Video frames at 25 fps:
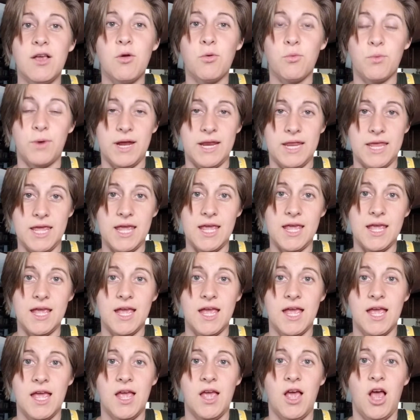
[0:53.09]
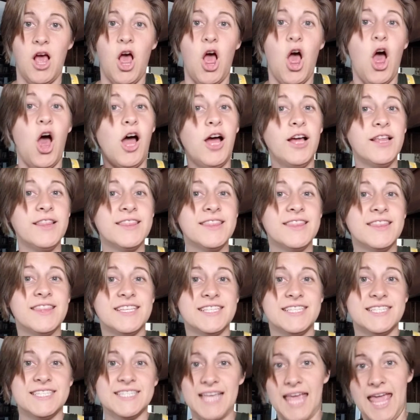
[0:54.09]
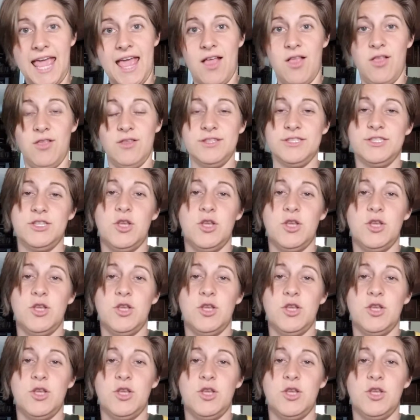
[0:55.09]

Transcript: already on the scale.